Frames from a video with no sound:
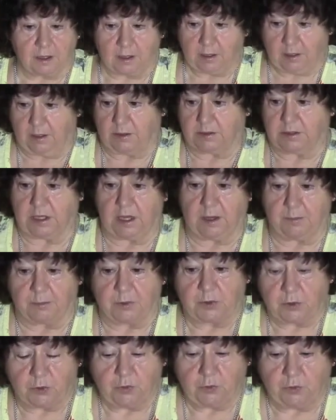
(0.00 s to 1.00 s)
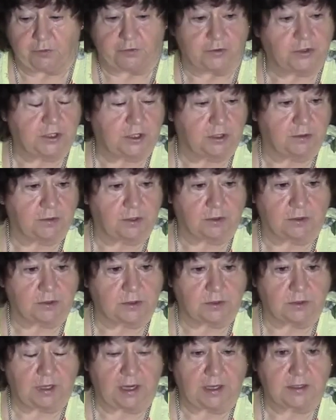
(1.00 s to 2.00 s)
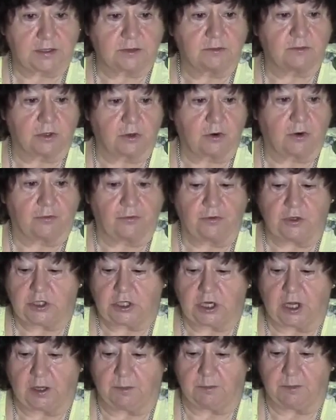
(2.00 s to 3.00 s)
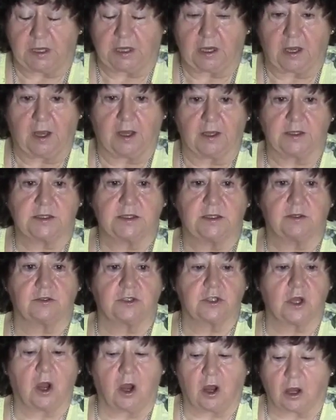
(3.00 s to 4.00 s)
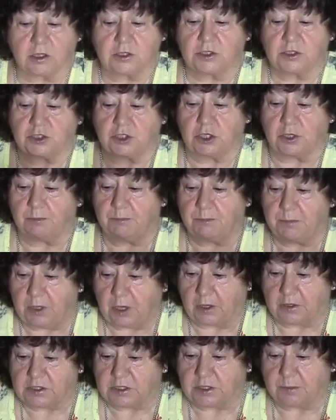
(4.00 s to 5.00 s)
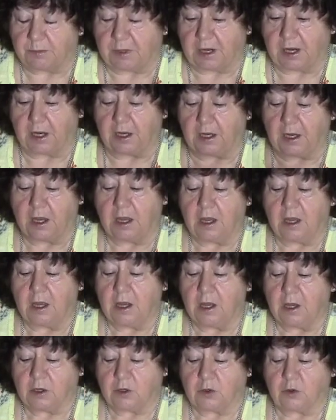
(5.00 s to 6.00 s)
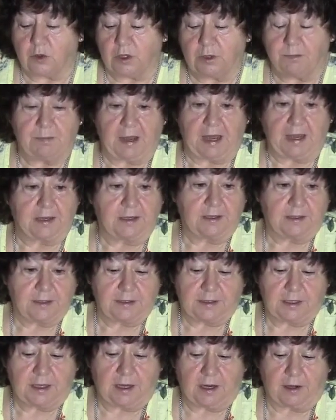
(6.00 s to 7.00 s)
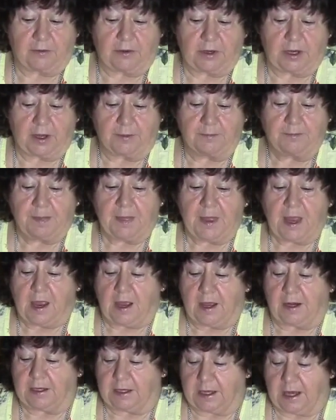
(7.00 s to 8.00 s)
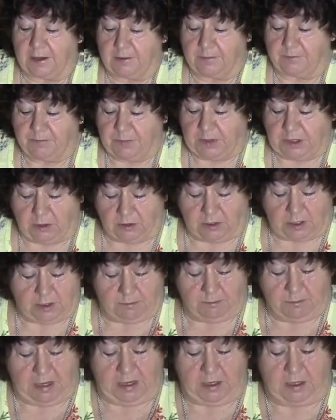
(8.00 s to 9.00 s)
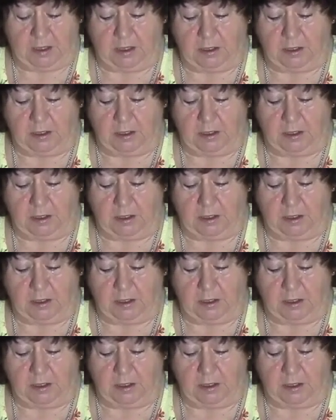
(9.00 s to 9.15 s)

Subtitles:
it's improved. There's less recovery time because there's oxygen, blood supply going back into the area. And again, you can make